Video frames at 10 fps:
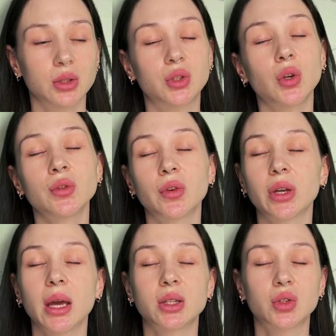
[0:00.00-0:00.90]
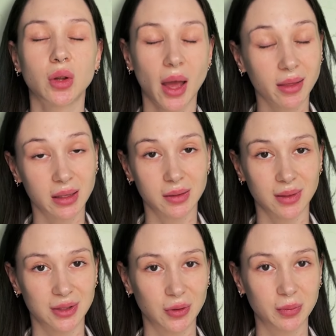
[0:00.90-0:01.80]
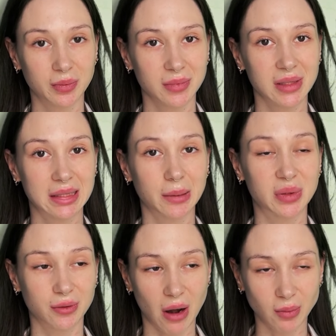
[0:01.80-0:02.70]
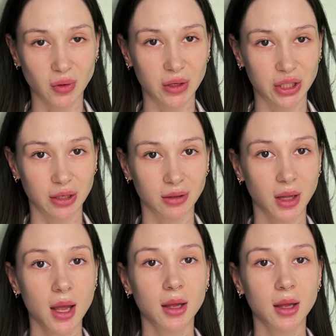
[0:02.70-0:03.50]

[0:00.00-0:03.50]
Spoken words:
Don't forget to like this video, subscribe to the channel,